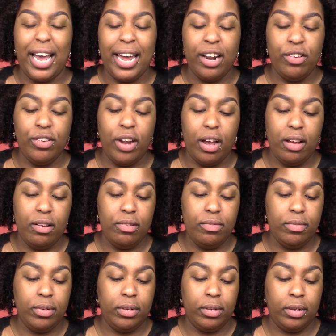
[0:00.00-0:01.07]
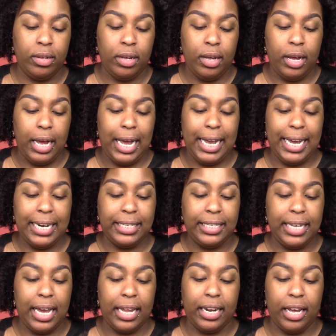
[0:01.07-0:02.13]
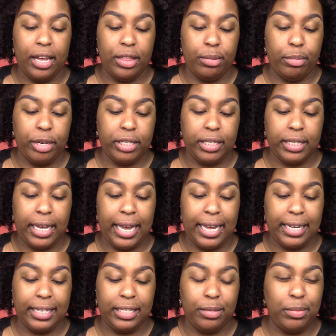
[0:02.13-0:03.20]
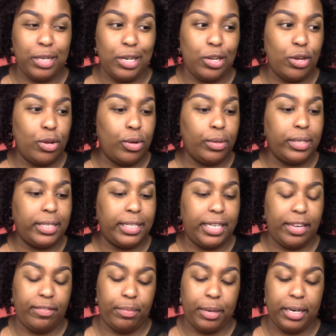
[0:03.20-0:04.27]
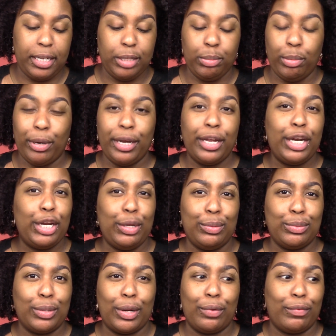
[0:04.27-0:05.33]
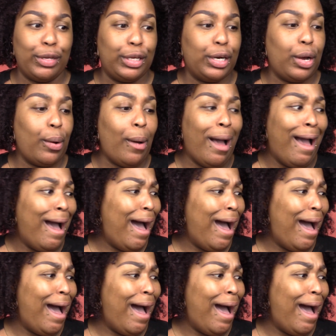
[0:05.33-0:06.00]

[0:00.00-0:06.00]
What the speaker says: I don't know. I gotta see how the other brushes act because it was a little stiff, but it is brand new, so I don't really know.